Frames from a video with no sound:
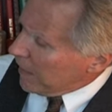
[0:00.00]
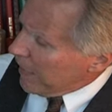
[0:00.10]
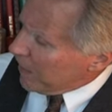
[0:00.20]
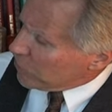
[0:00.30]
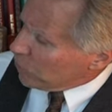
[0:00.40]

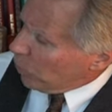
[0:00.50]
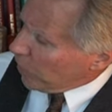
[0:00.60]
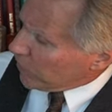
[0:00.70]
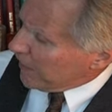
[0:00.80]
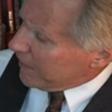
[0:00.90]
He has
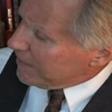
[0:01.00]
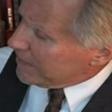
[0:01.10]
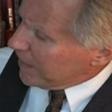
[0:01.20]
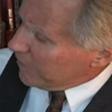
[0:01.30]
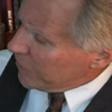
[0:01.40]
worked in
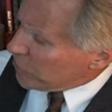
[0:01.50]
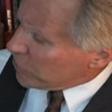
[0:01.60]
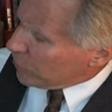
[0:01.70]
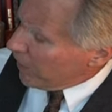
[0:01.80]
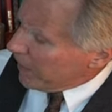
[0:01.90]

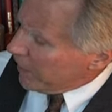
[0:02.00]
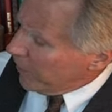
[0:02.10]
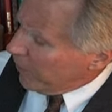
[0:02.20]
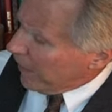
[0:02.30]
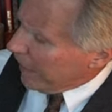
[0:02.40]
television,
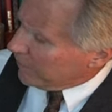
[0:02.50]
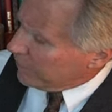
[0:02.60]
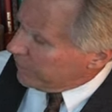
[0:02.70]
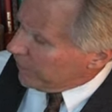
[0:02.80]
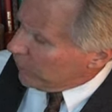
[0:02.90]
radio, and
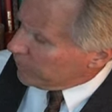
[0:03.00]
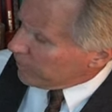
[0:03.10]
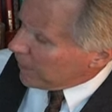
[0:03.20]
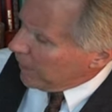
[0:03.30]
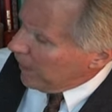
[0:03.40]
film